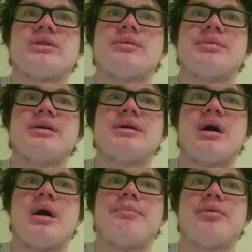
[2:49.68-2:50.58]
be
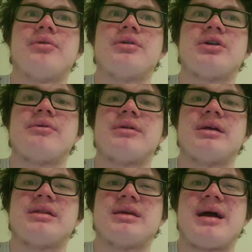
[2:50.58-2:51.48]
uploaded, not
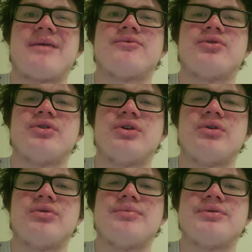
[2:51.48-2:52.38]
really in the
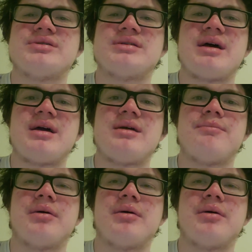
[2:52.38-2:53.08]
afternoon per se,